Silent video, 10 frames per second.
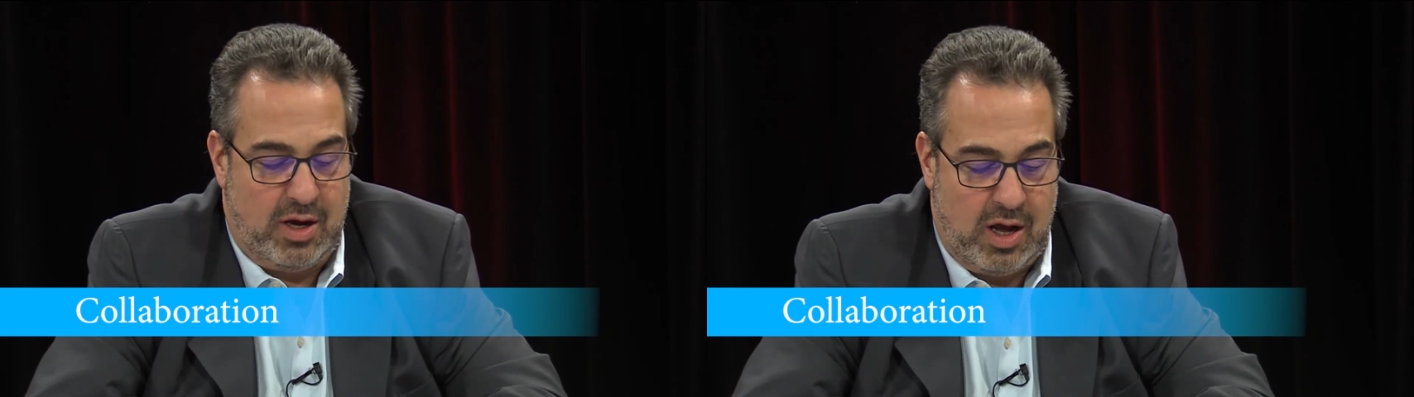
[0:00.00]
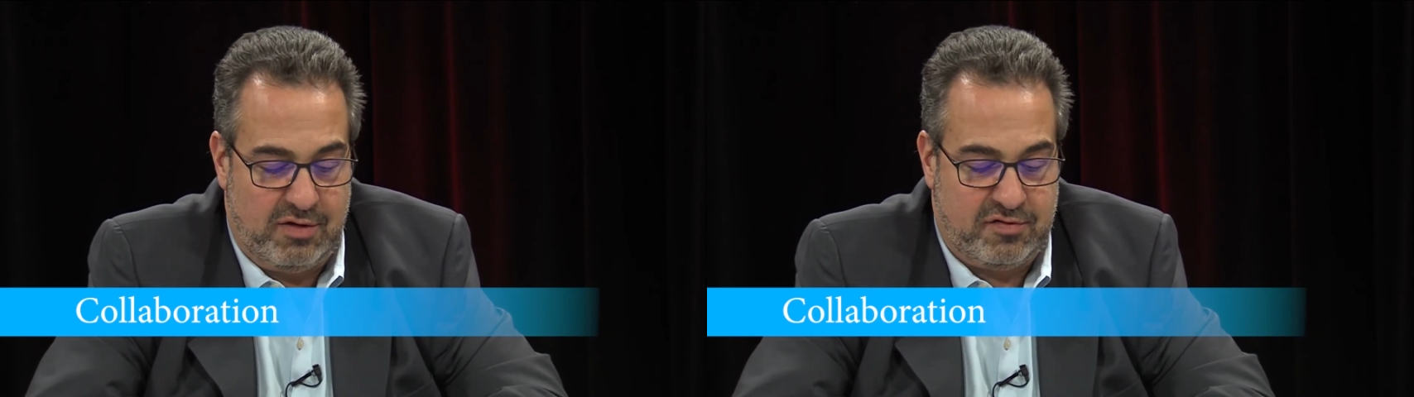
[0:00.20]

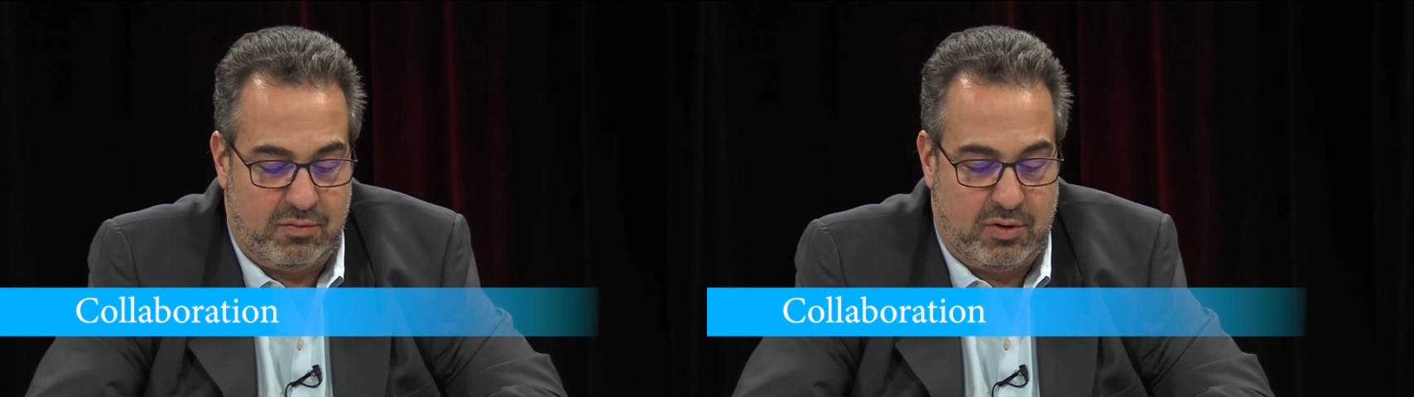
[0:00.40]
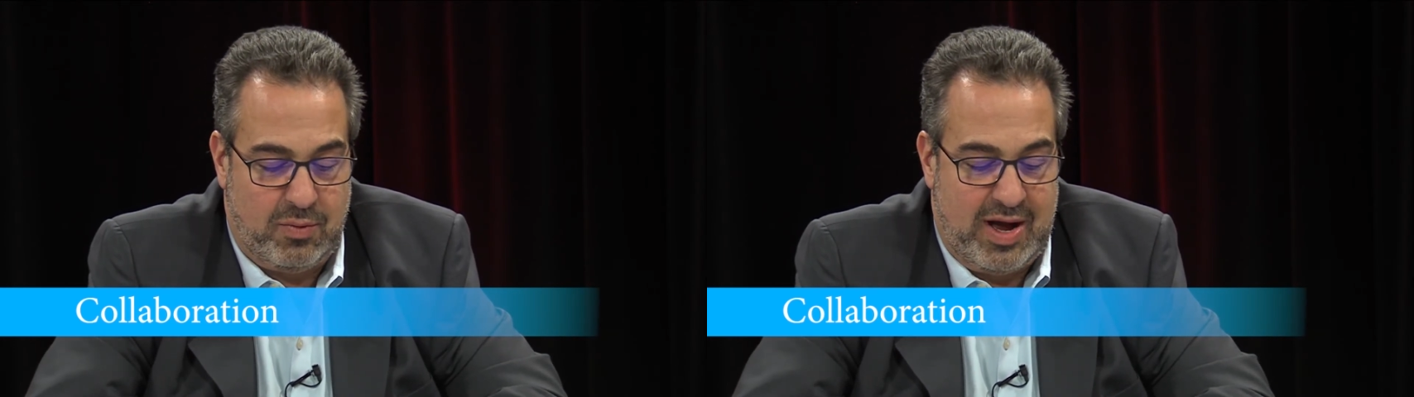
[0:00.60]
also
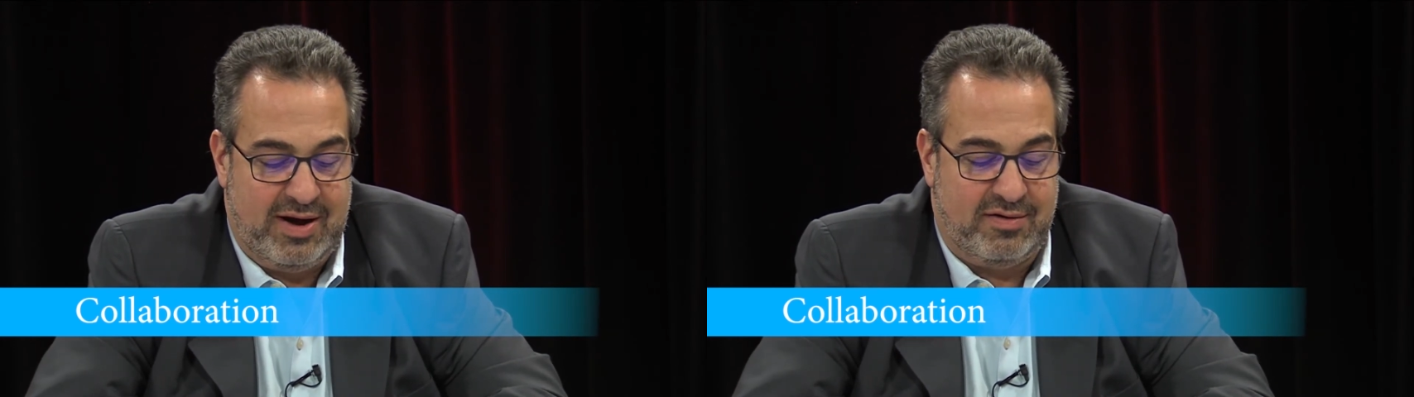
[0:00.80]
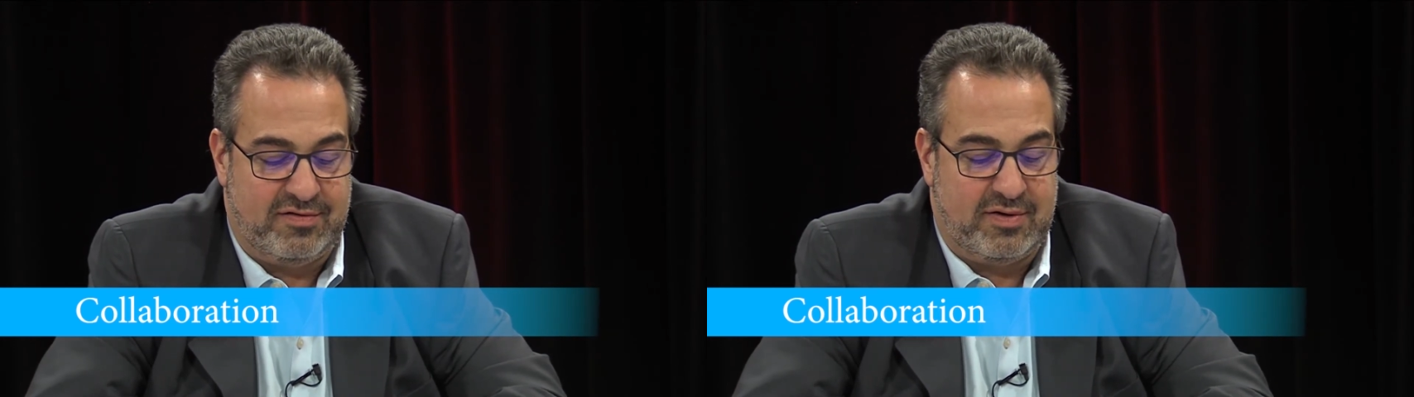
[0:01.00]

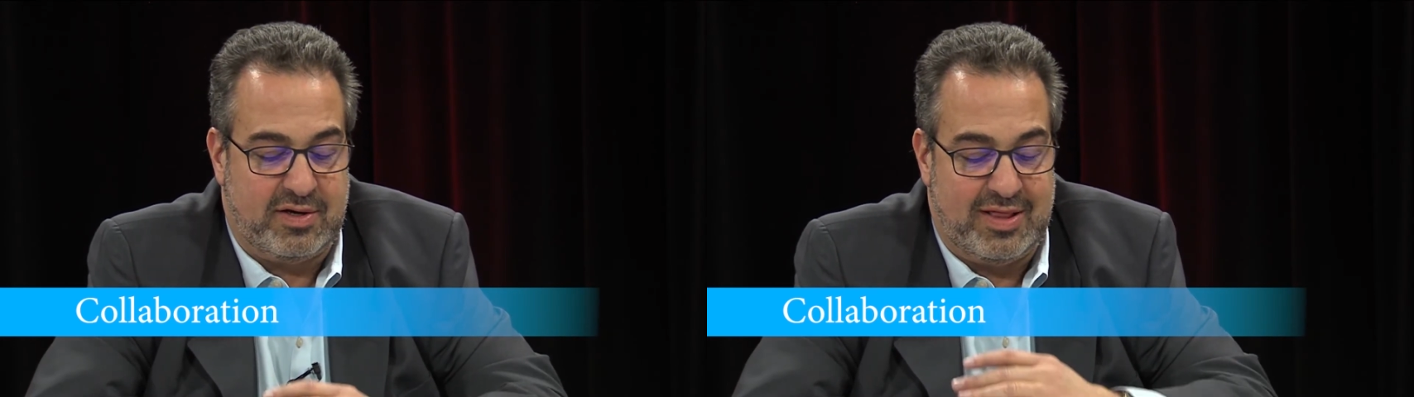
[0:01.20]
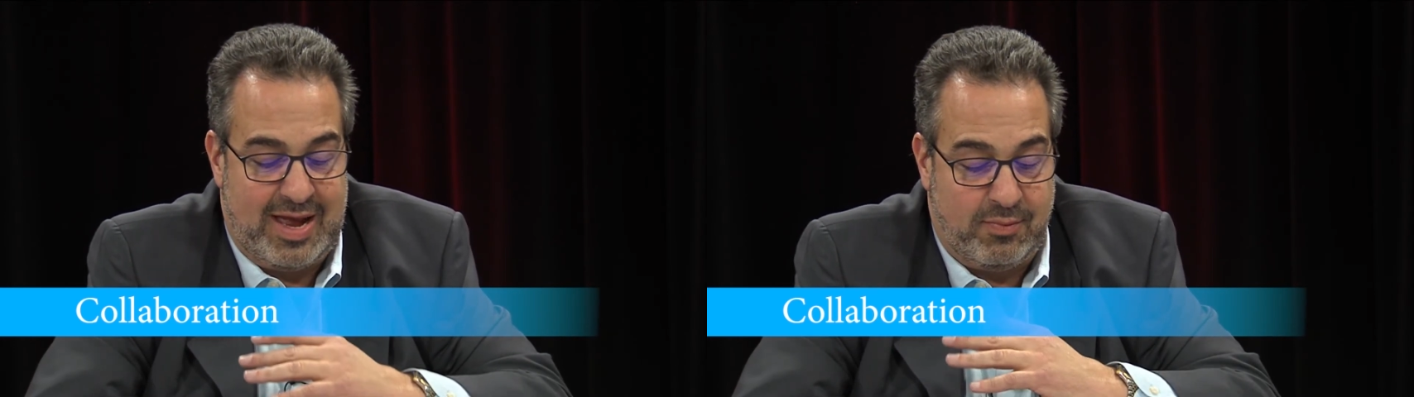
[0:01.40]
requires
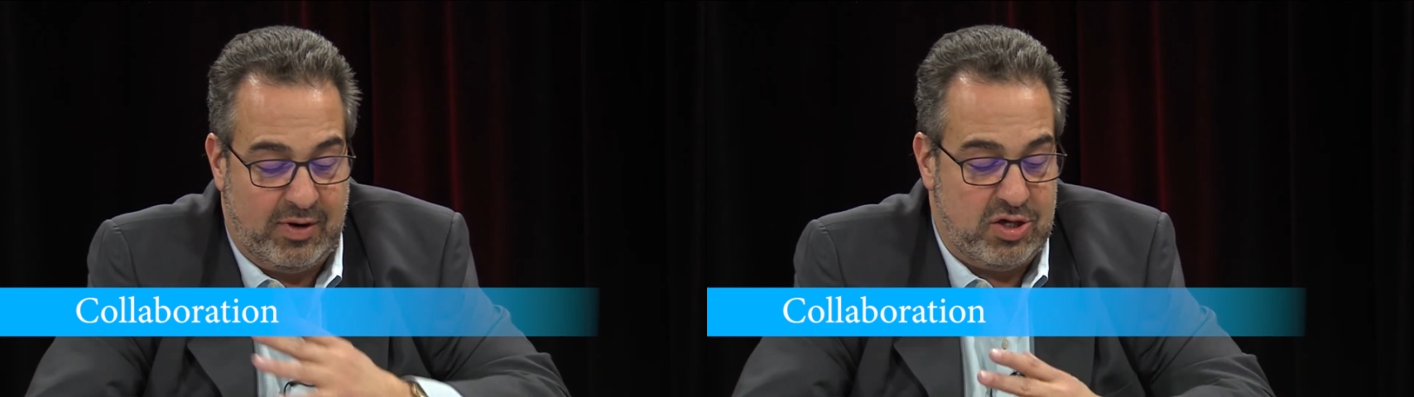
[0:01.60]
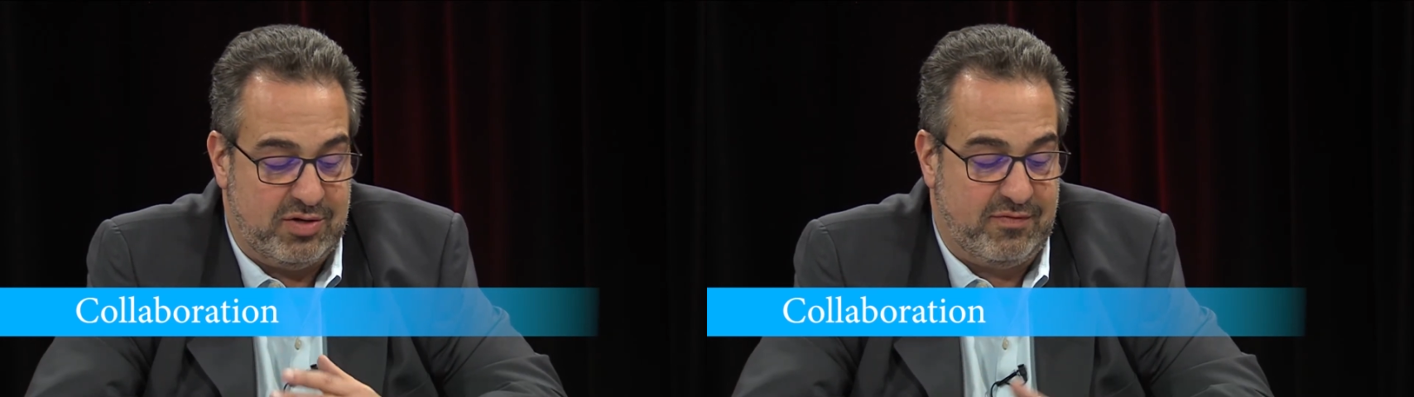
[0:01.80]

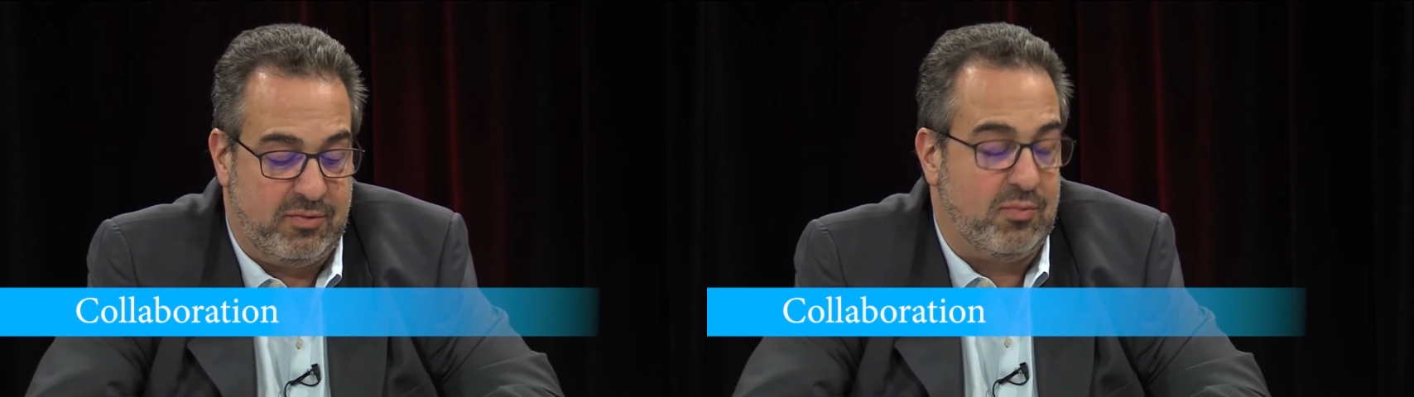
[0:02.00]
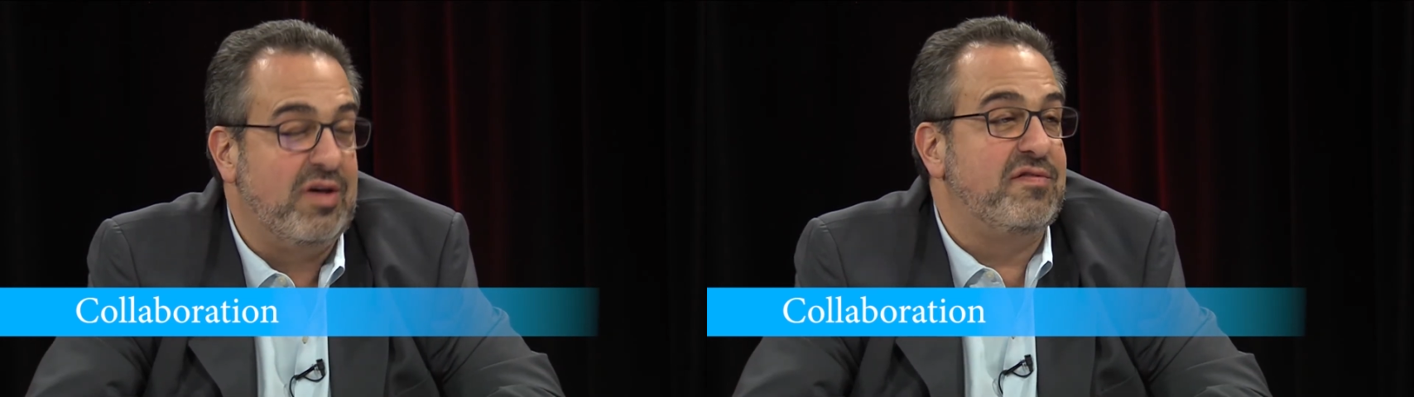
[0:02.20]
collaboration from
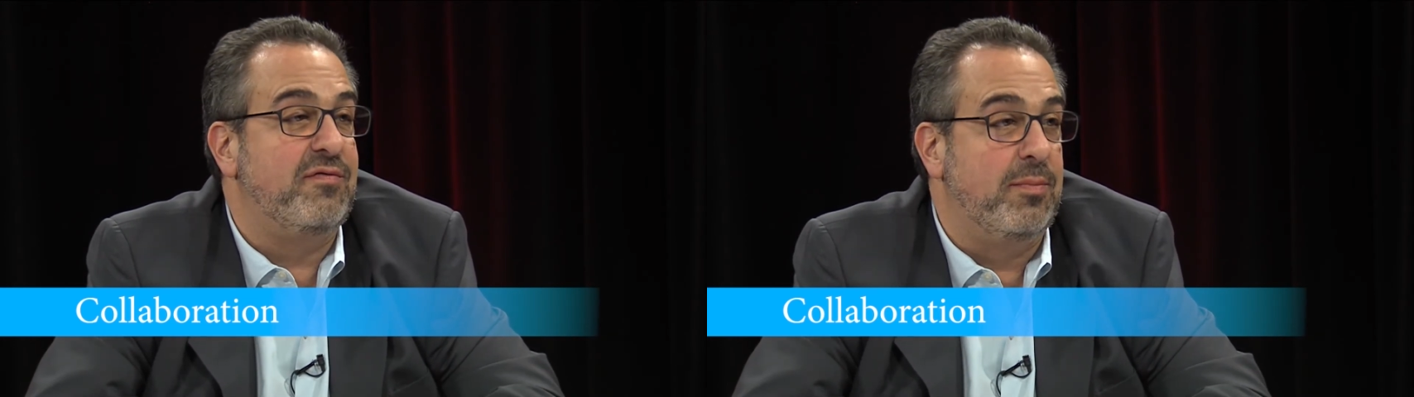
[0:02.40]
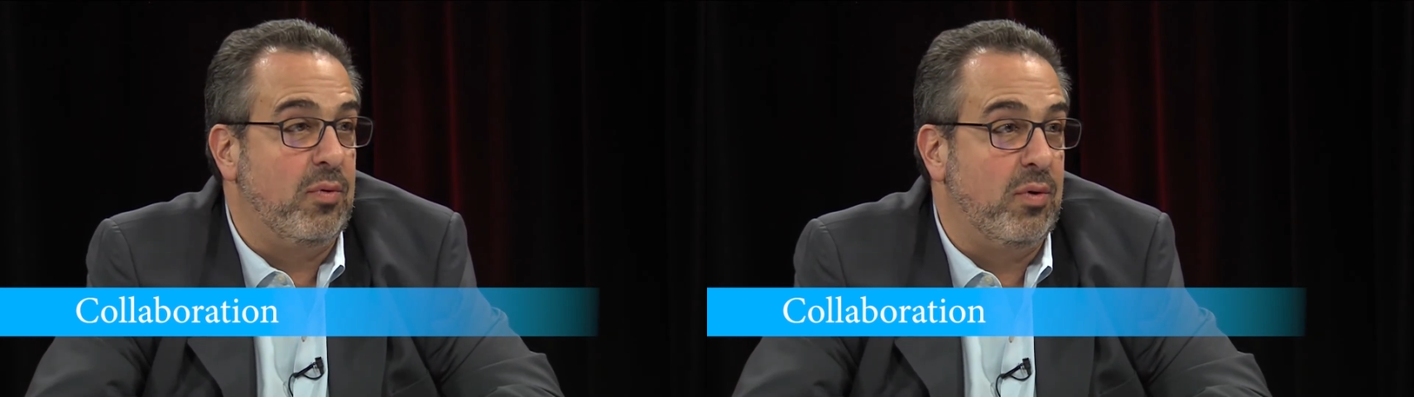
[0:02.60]
the rest of
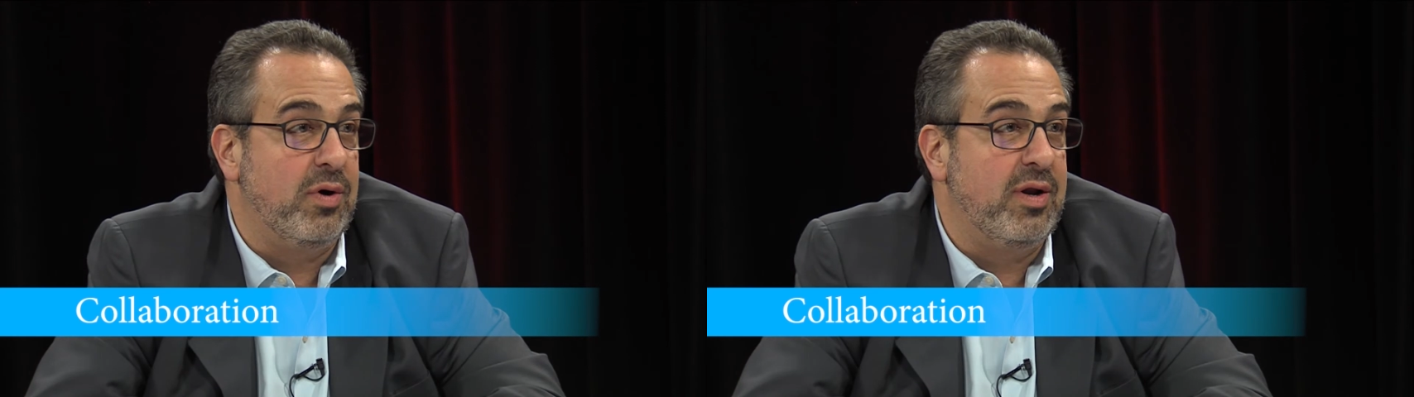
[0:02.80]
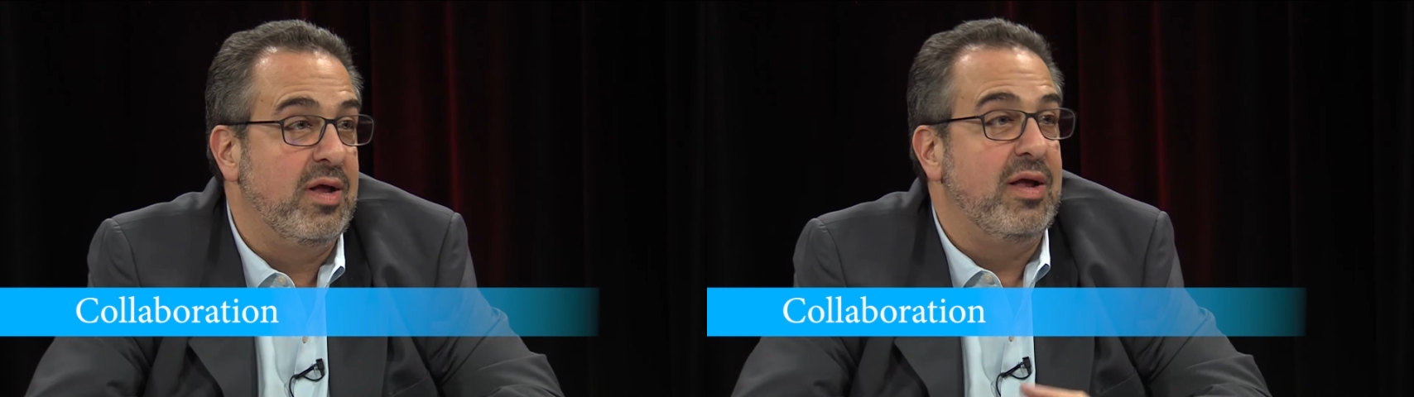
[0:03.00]
the board,